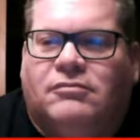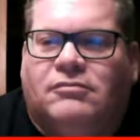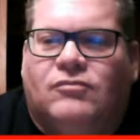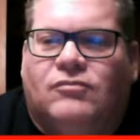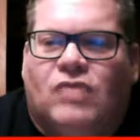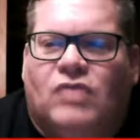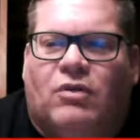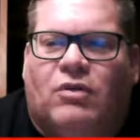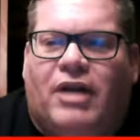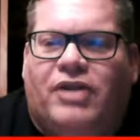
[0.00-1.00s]
All
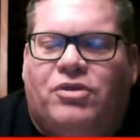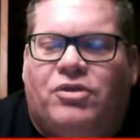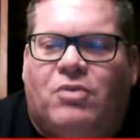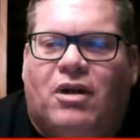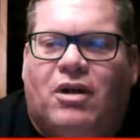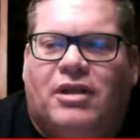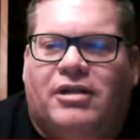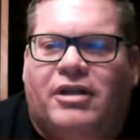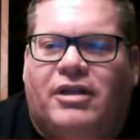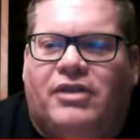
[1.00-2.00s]
right, you are
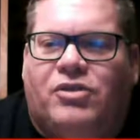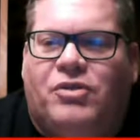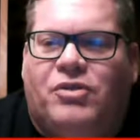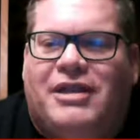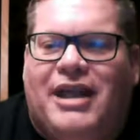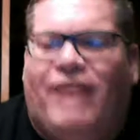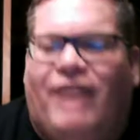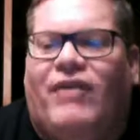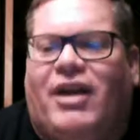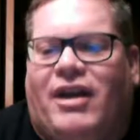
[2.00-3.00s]
listening to Geek
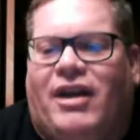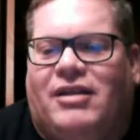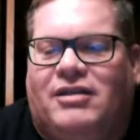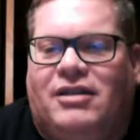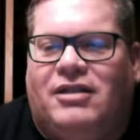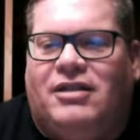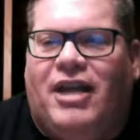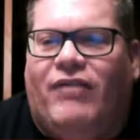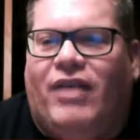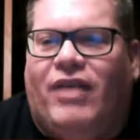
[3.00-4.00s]
Vice. Geek
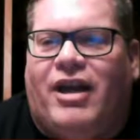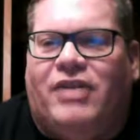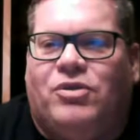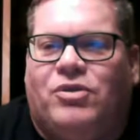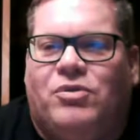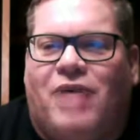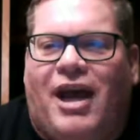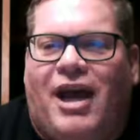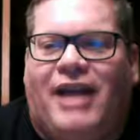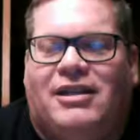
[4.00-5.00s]
Vice, whose
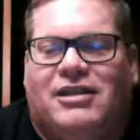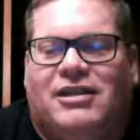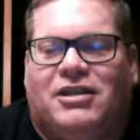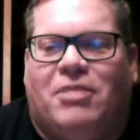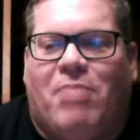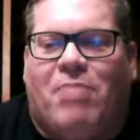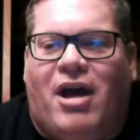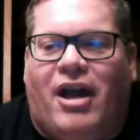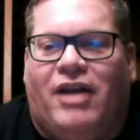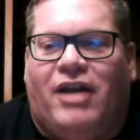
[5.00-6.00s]
height is a
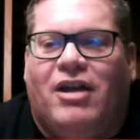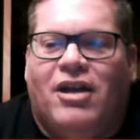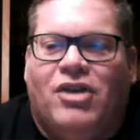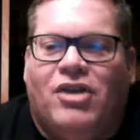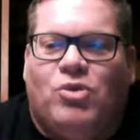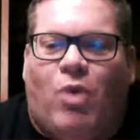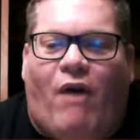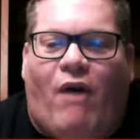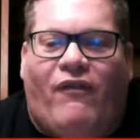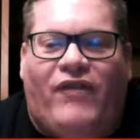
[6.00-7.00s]
combined 12
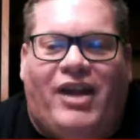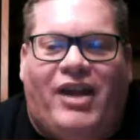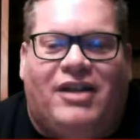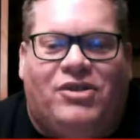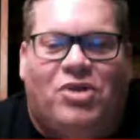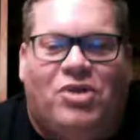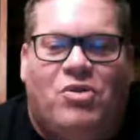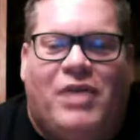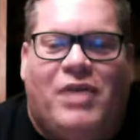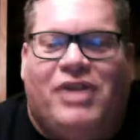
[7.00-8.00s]
feet 2
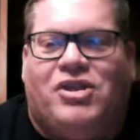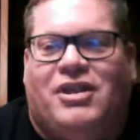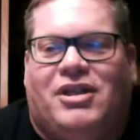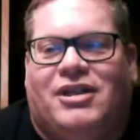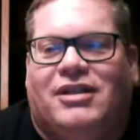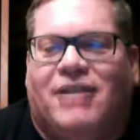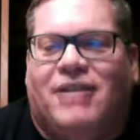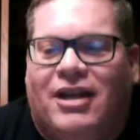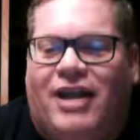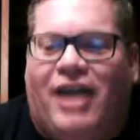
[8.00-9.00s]
inches.
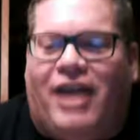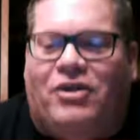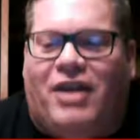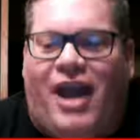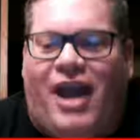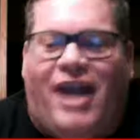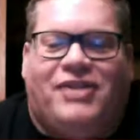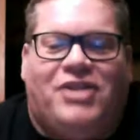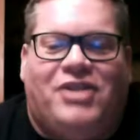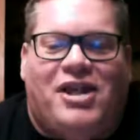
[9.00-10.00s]
And you can't
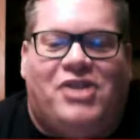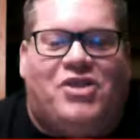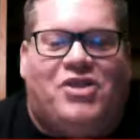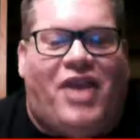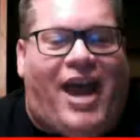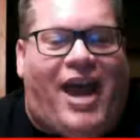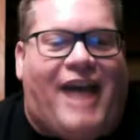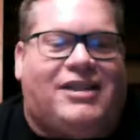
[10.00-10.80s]
teach that.